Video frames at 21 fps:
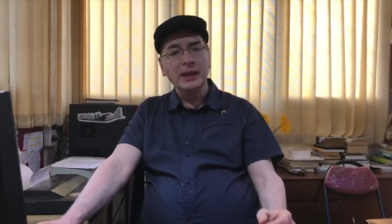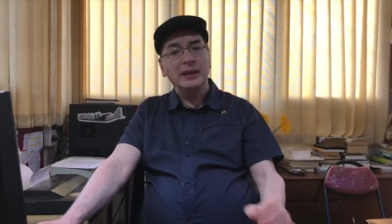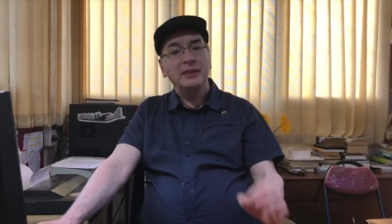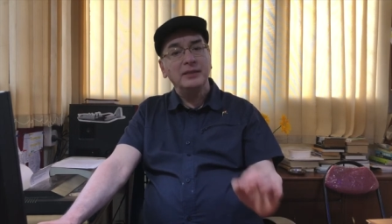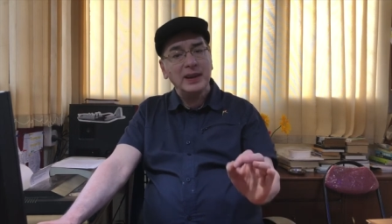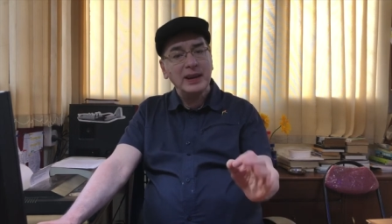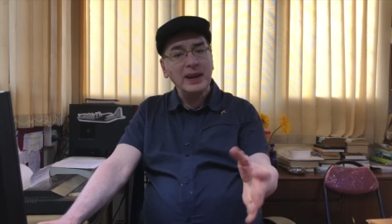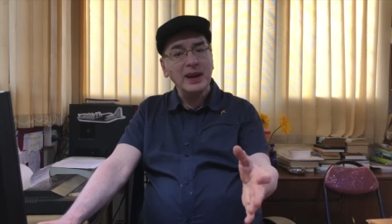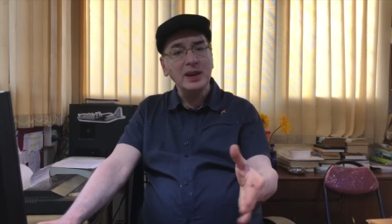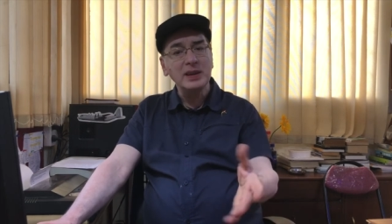
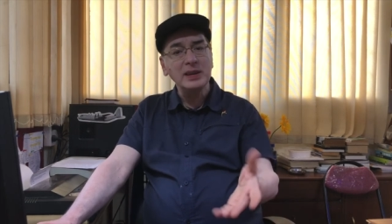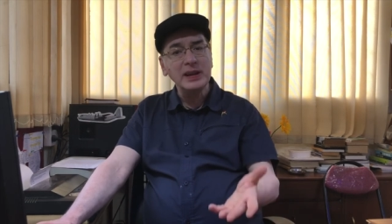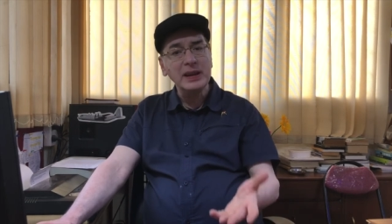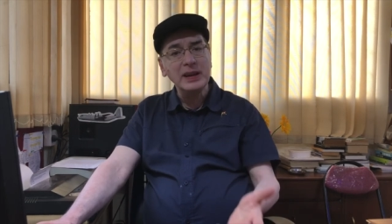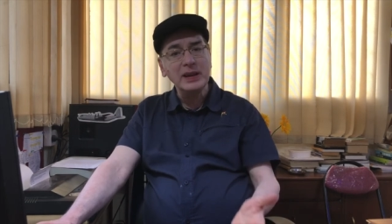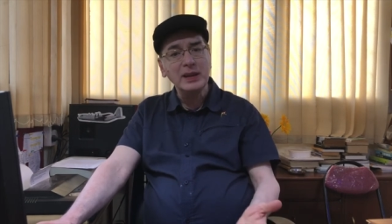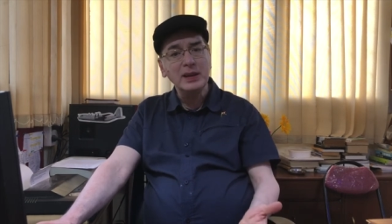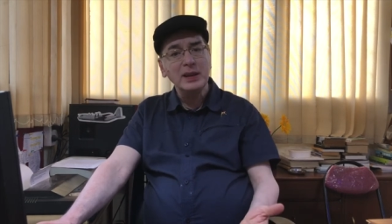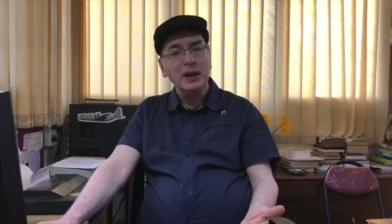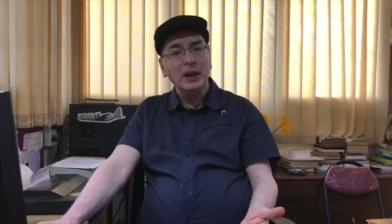Why can't
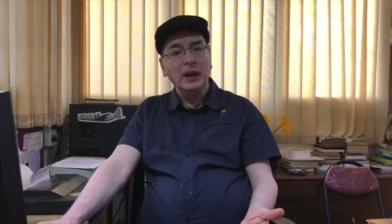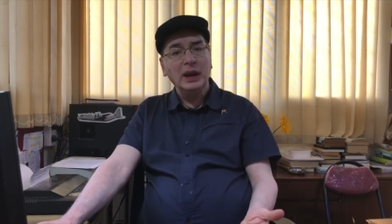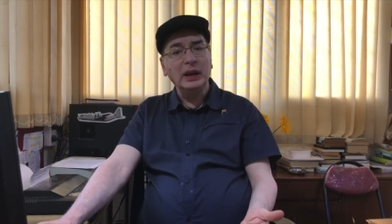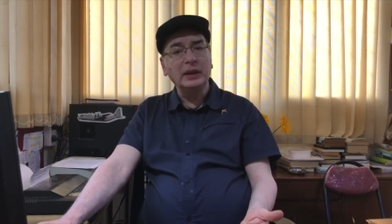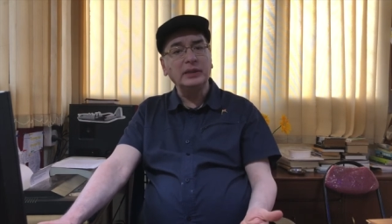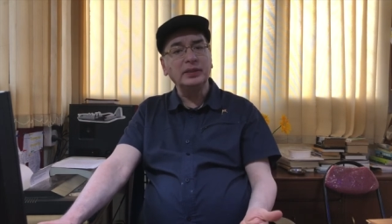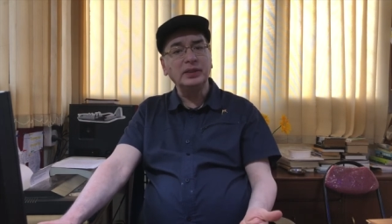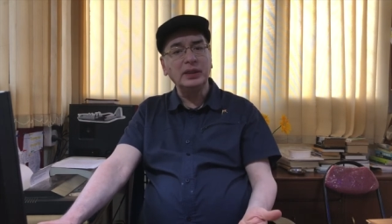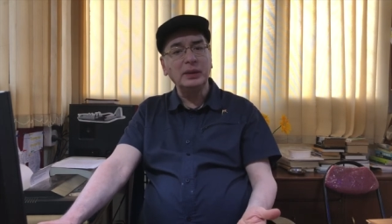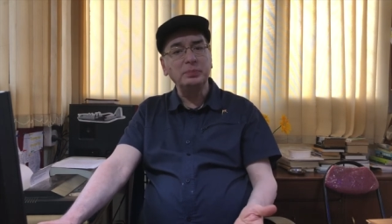he
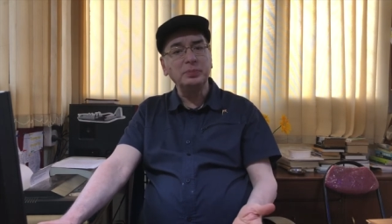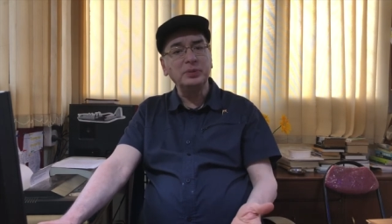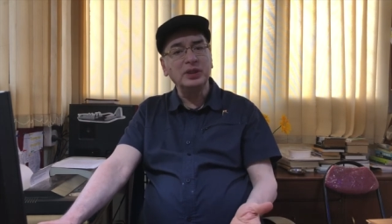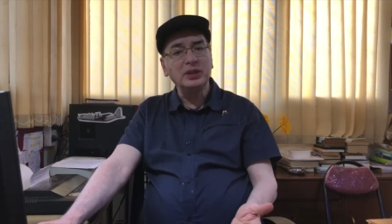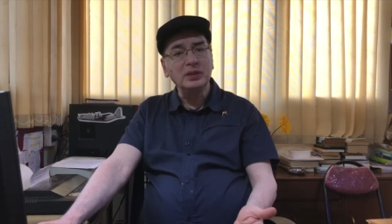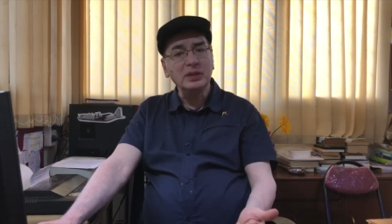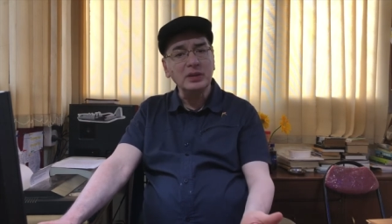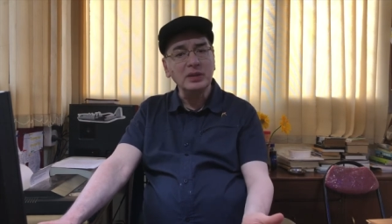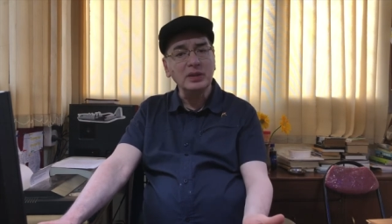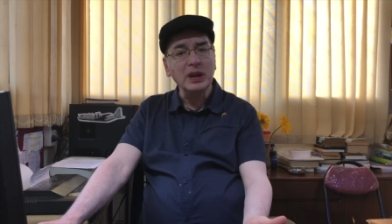accept
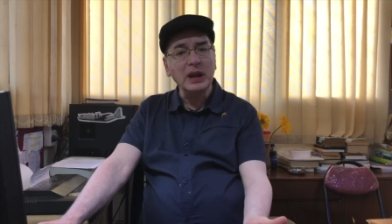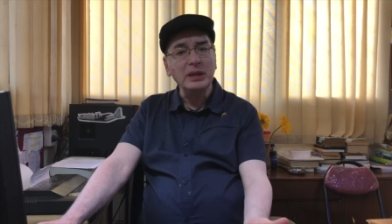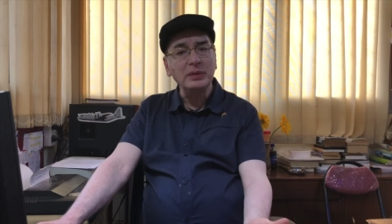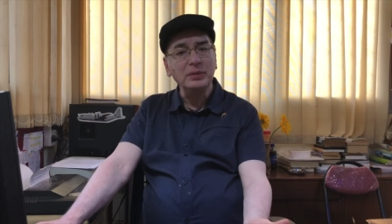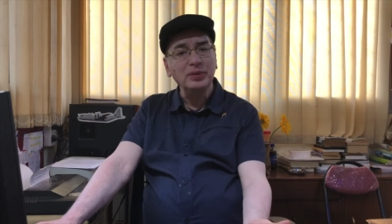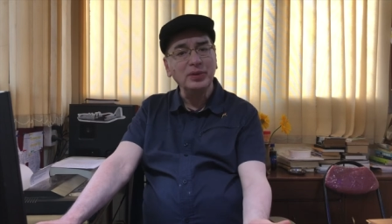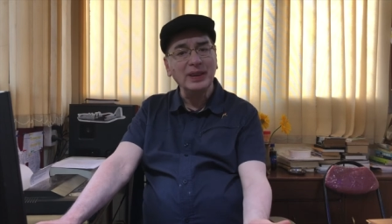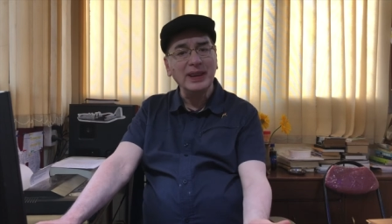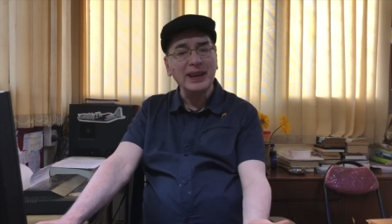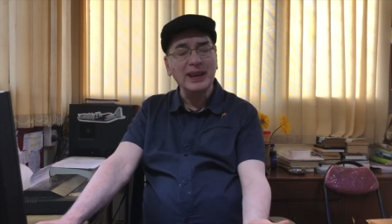certain
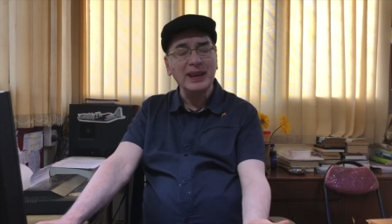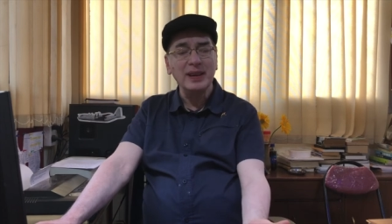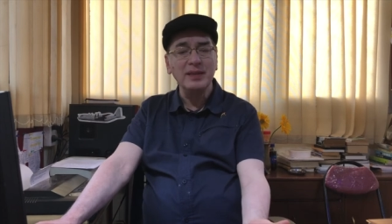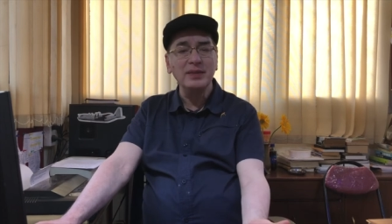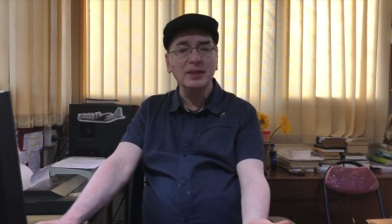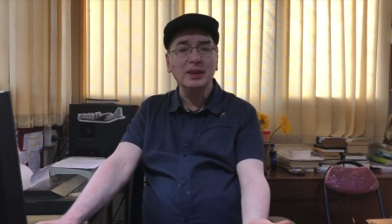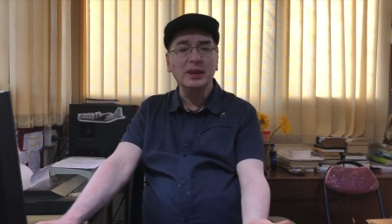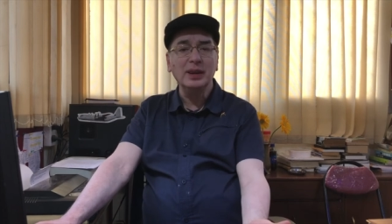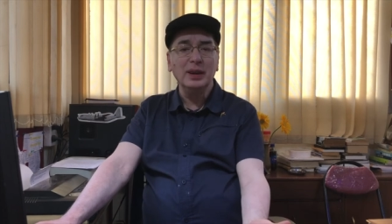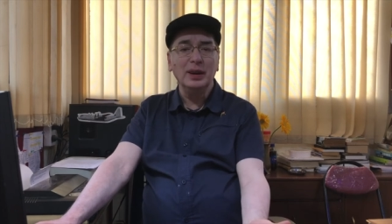times when I
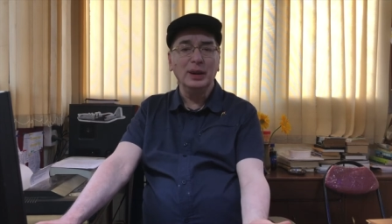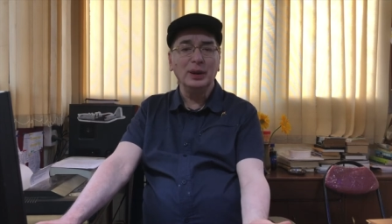give a